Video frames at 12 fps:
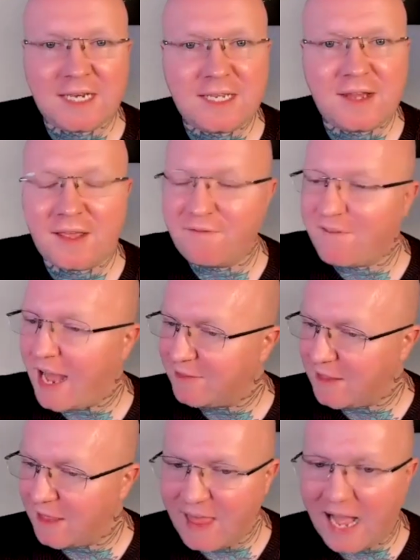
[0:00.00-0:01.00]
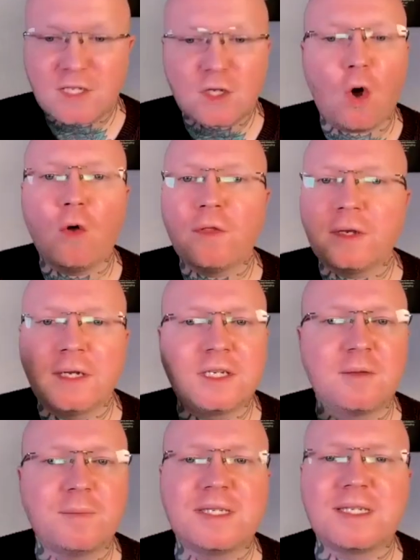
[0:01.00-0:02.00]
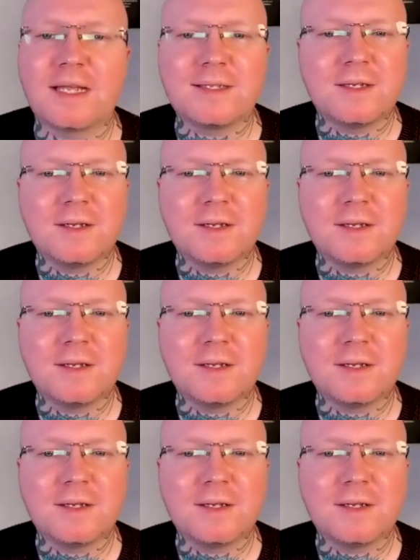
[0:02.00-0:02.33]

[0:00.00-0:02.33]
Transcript: in the fact that that's all that needed to be said. Yeah.